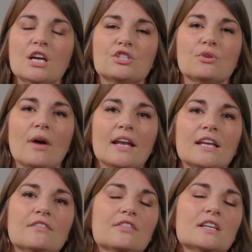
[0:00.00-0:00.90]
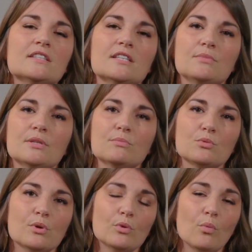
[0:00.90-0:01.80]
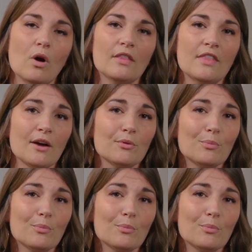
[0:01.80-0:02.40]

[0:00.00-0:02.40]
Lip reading: So any of these symptoms, we would want that